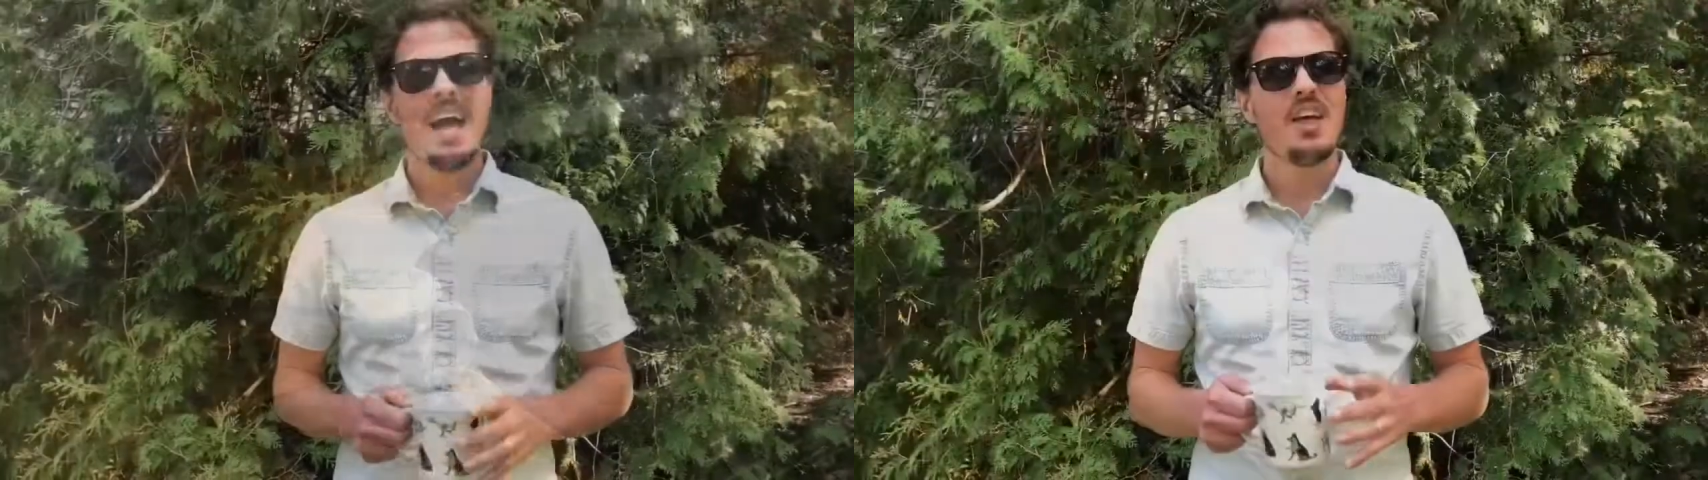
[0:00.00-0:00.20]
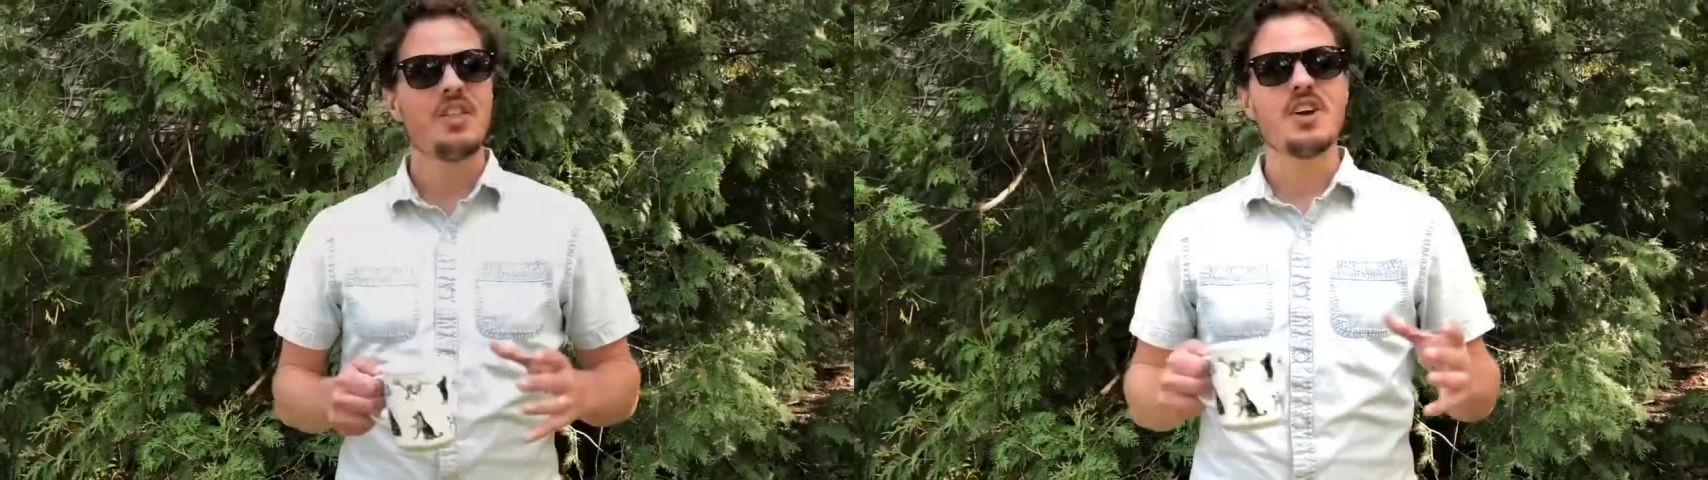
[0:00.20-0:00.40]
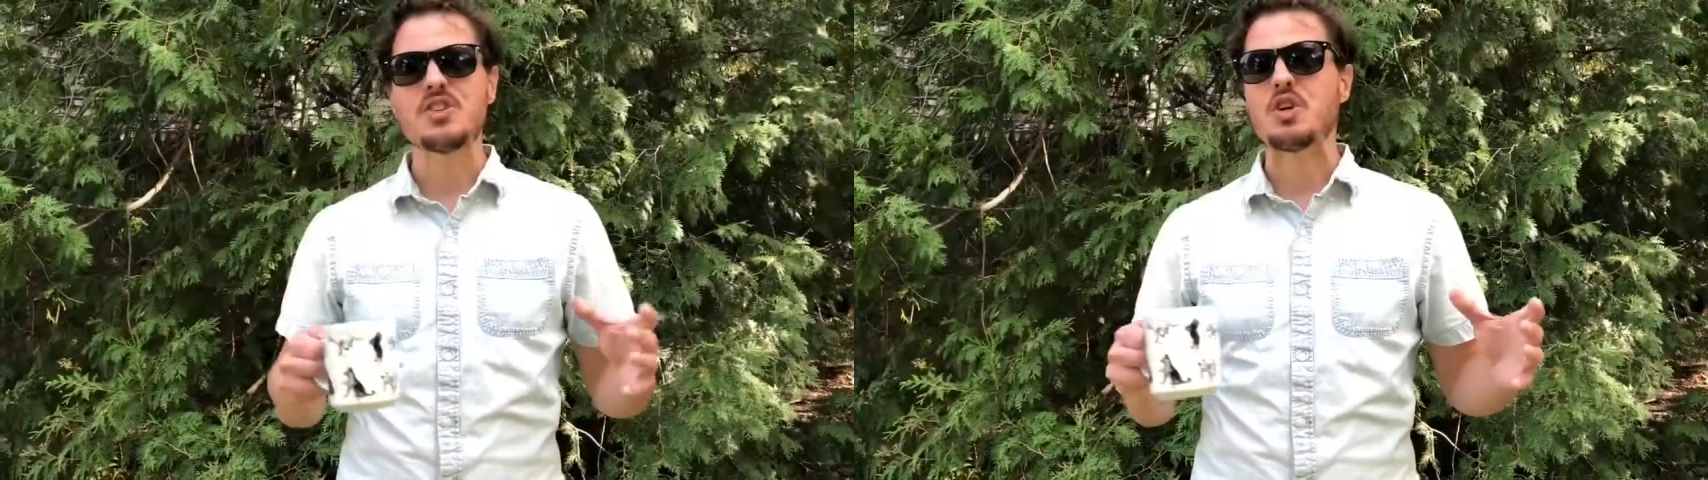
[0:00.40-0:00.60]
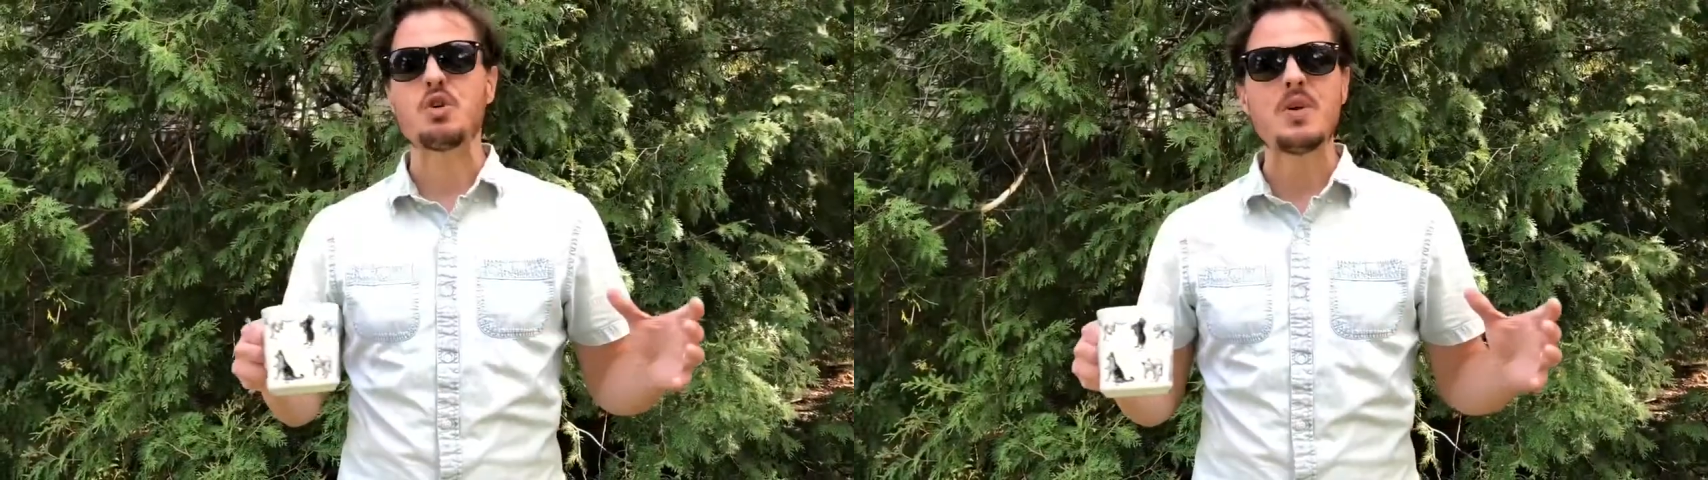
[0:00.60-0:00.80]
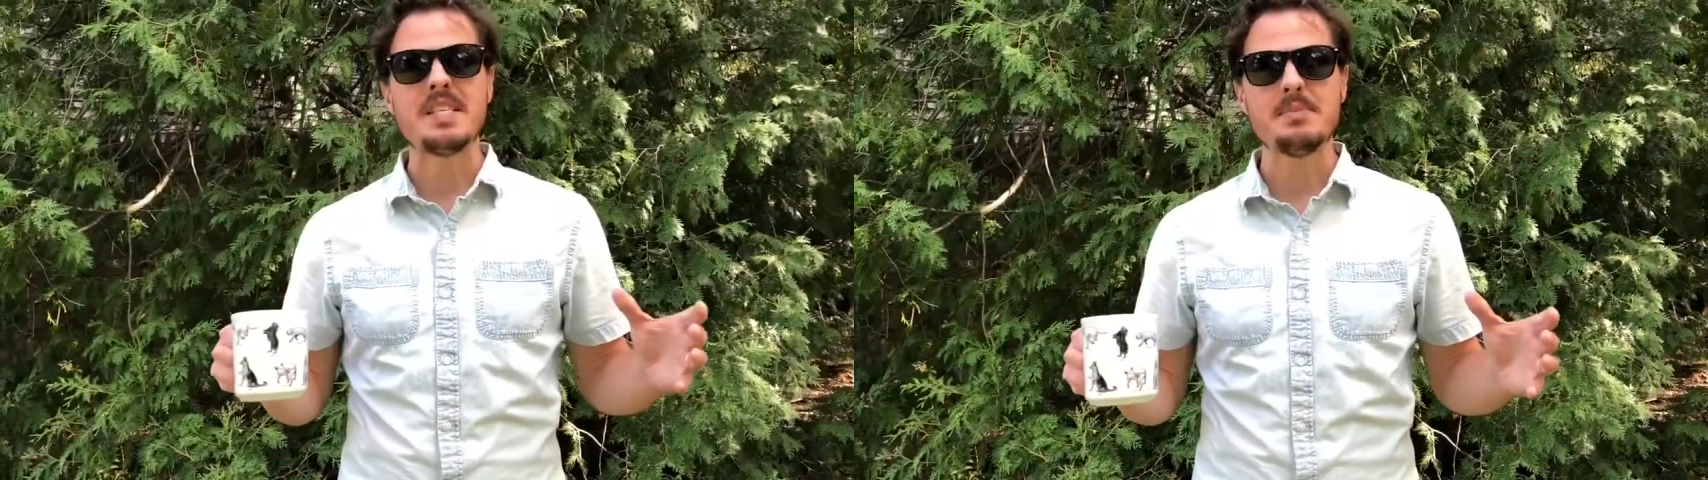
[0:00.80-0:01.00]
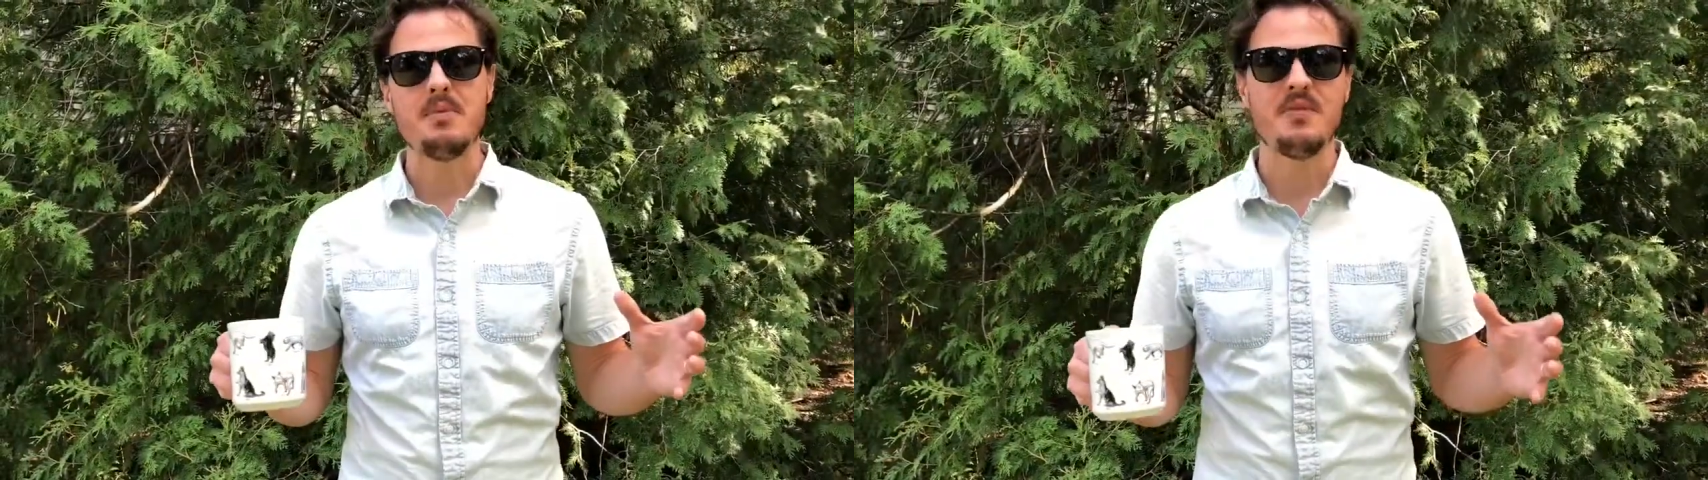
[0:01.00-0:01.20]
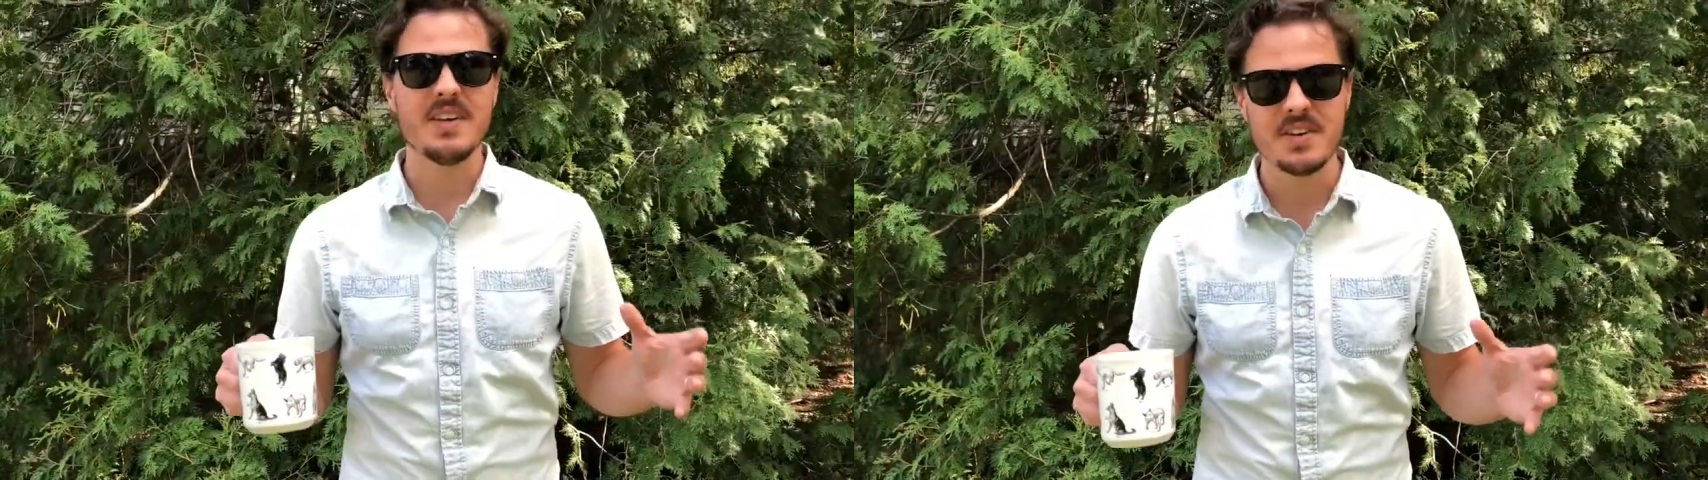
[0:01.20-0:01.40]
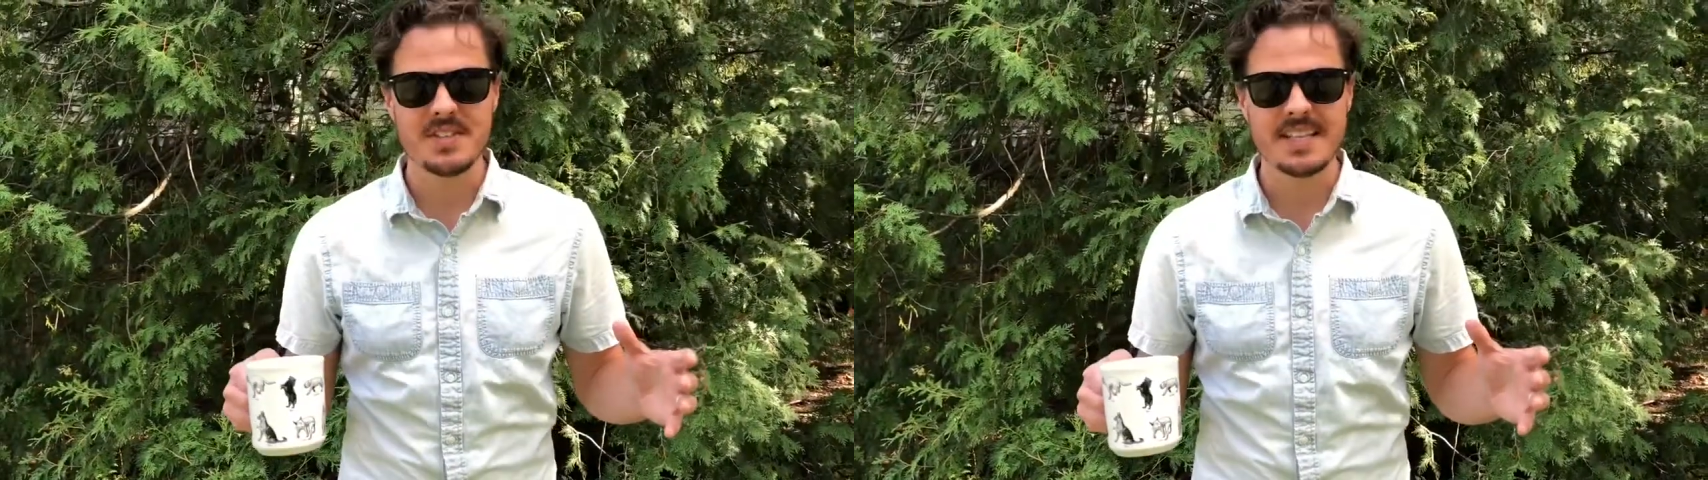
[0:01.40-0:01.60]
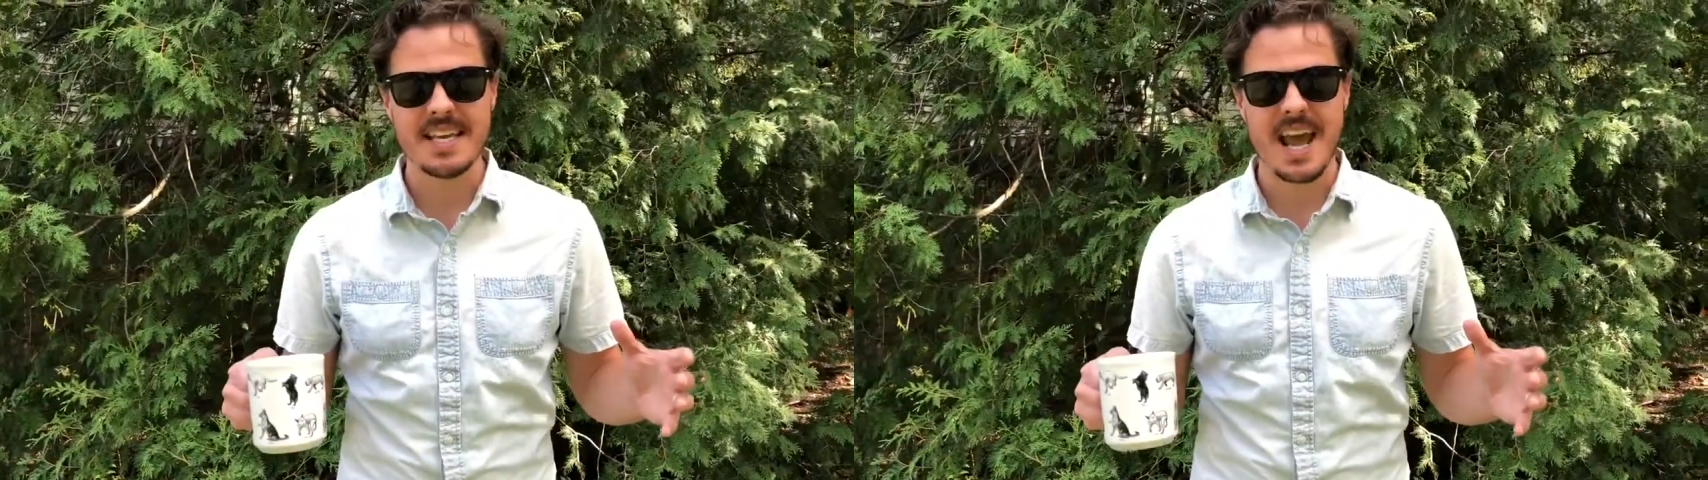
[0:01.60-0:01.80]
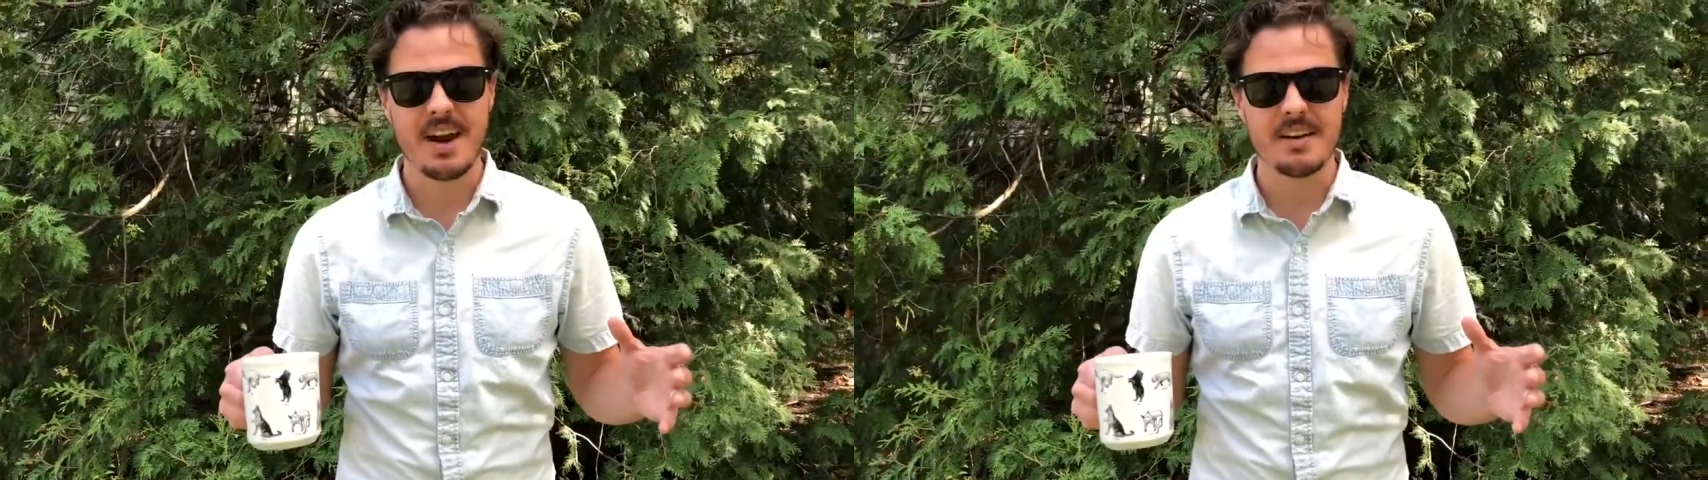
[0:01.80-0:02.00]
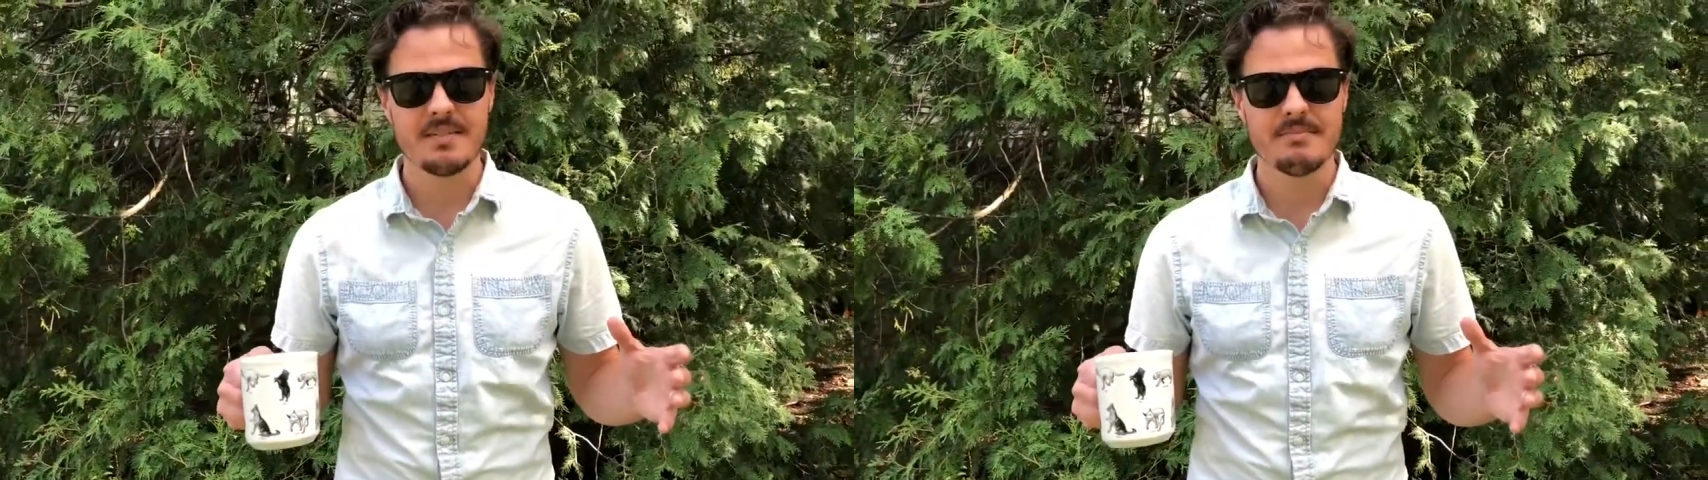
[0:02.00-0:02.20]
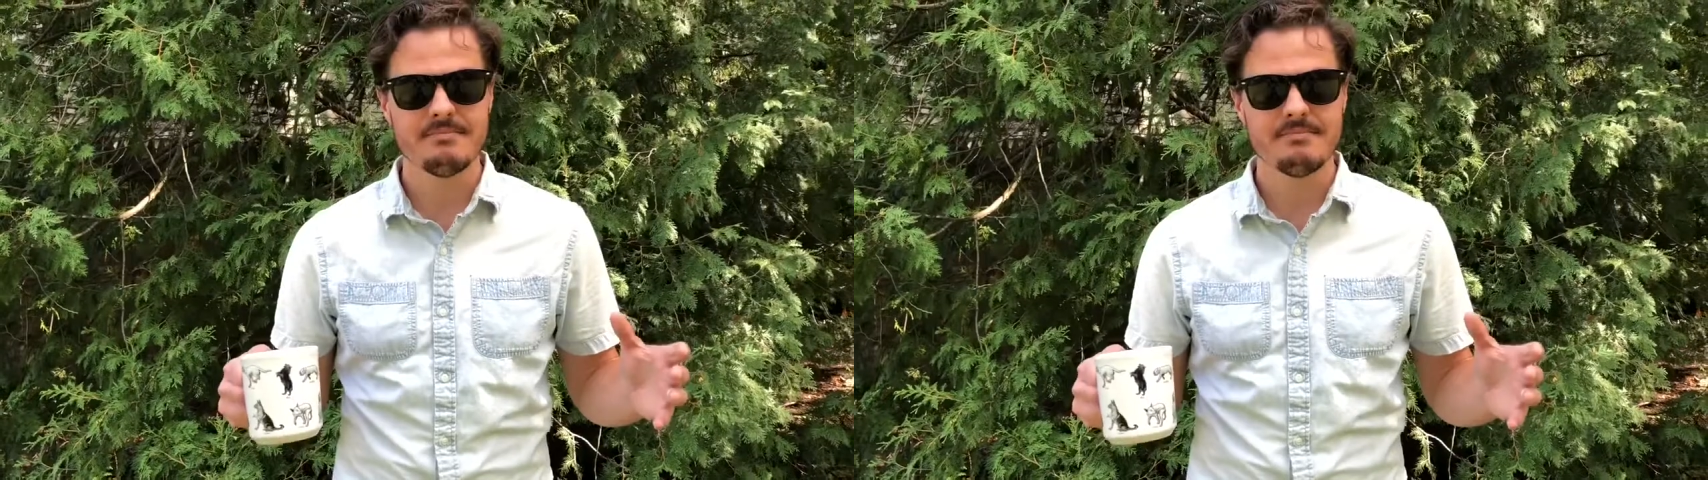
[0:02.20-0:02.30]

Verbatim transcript: There's a crisp feel to the air.